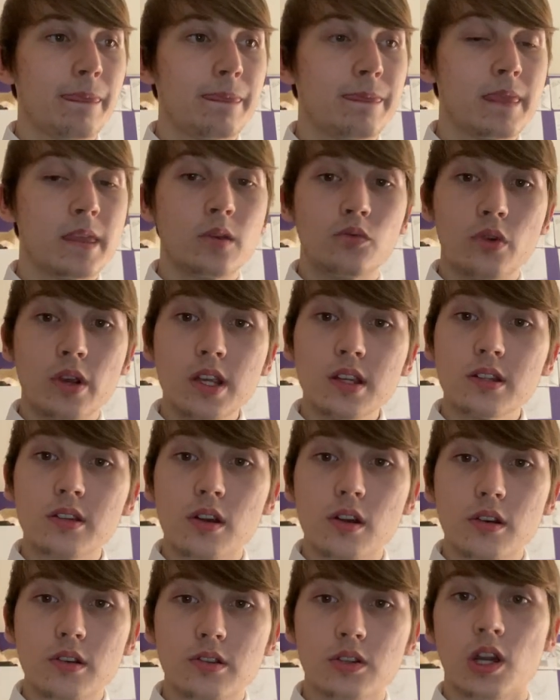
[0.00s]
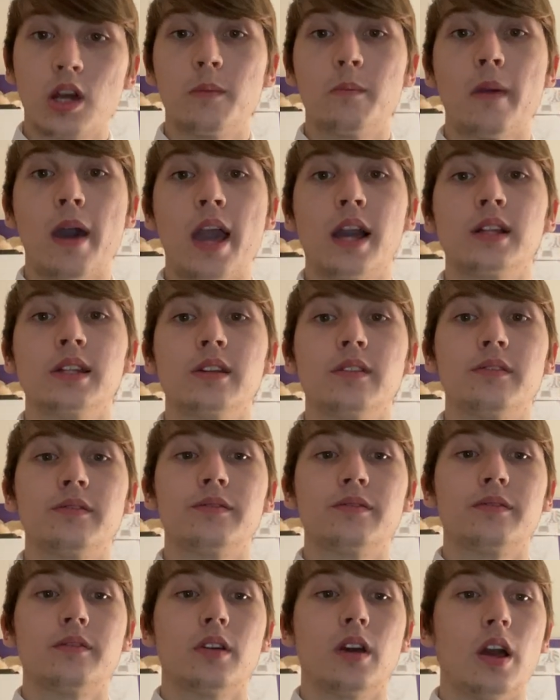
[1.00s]
research on
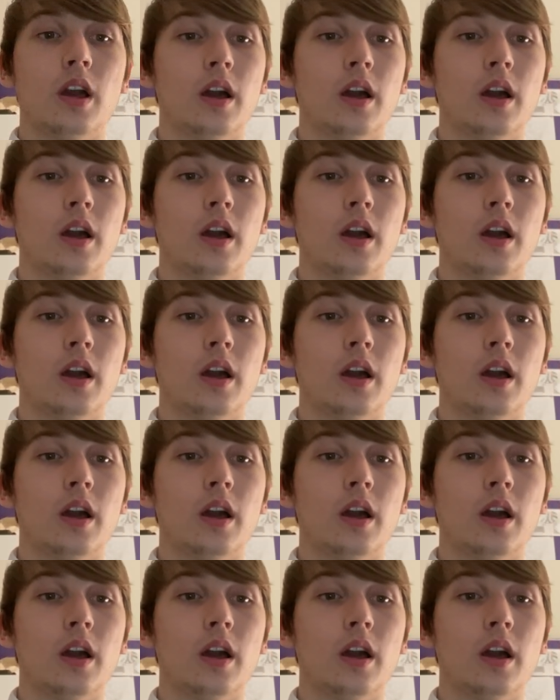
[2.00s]
maglev